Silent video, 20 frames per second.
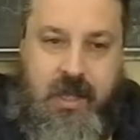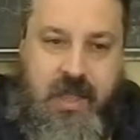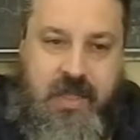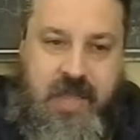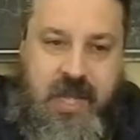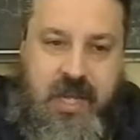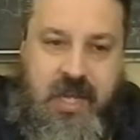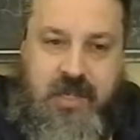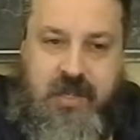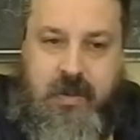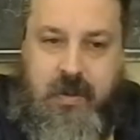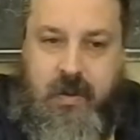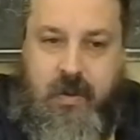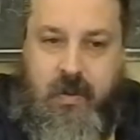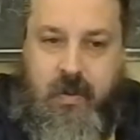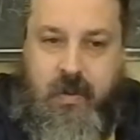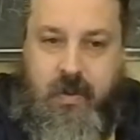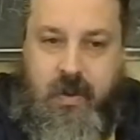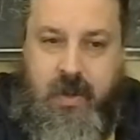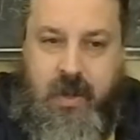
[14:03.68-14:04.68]
the thing is,
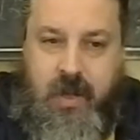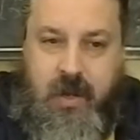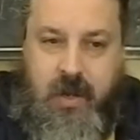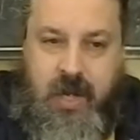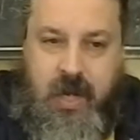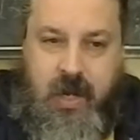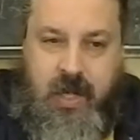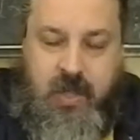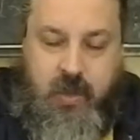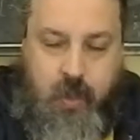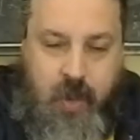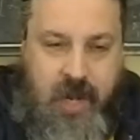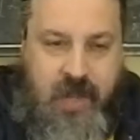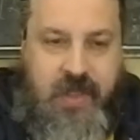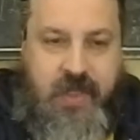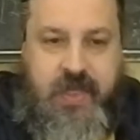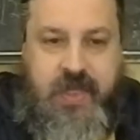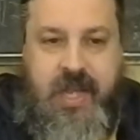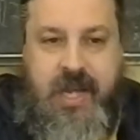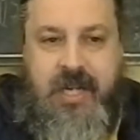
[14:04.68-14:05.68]
it's
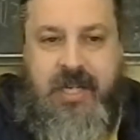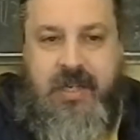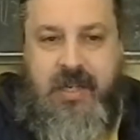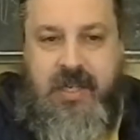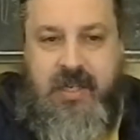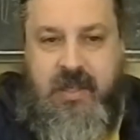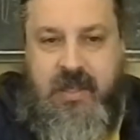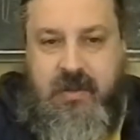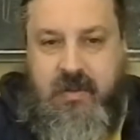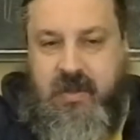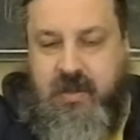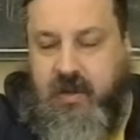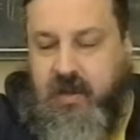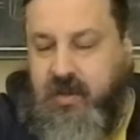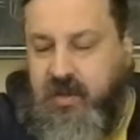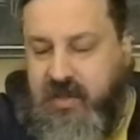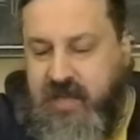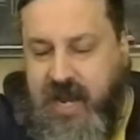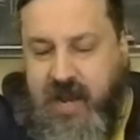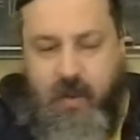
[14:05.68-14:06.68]
one thing to
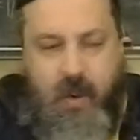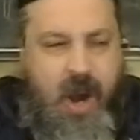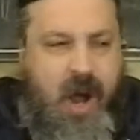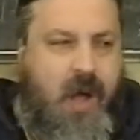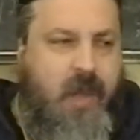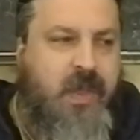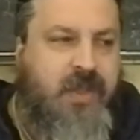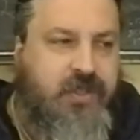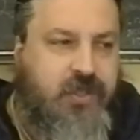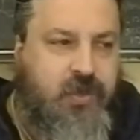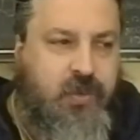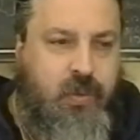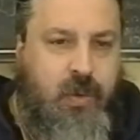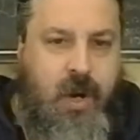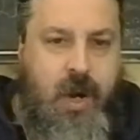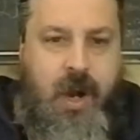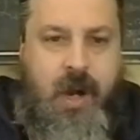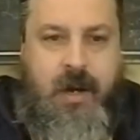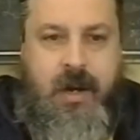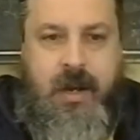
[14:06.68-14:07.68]
say, well, this is
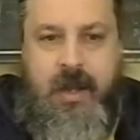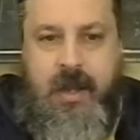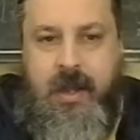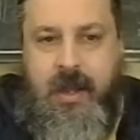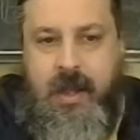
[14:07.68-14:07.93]
wrong,